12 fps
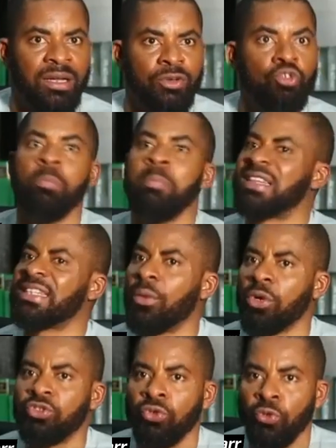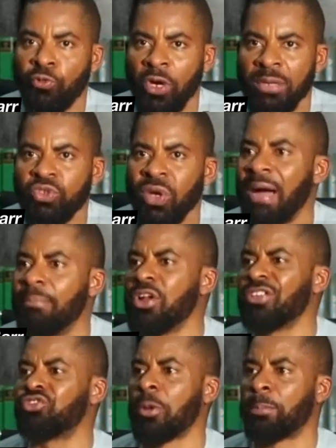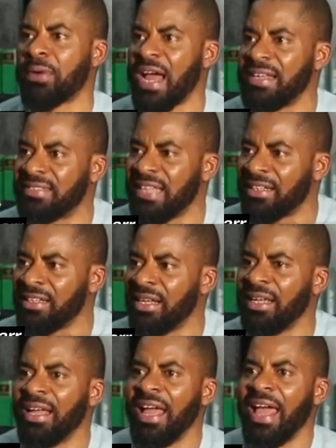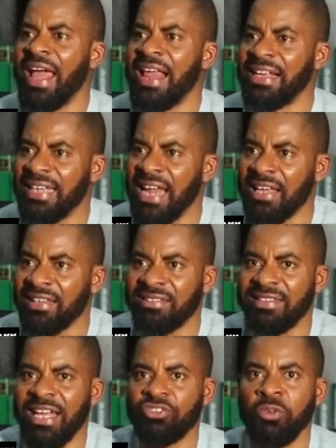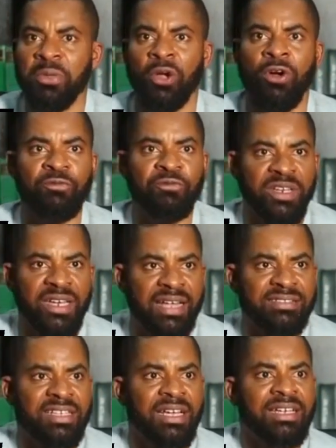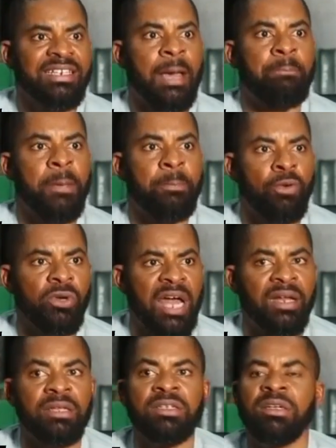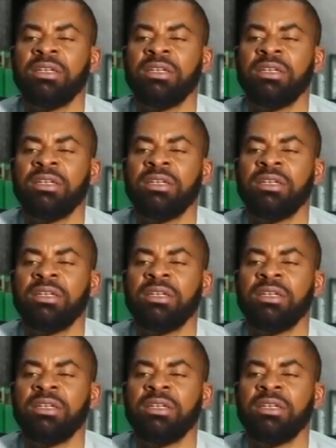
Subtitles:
No matter what you do for him. So I'm not surprised that elders that should be confident, the people that,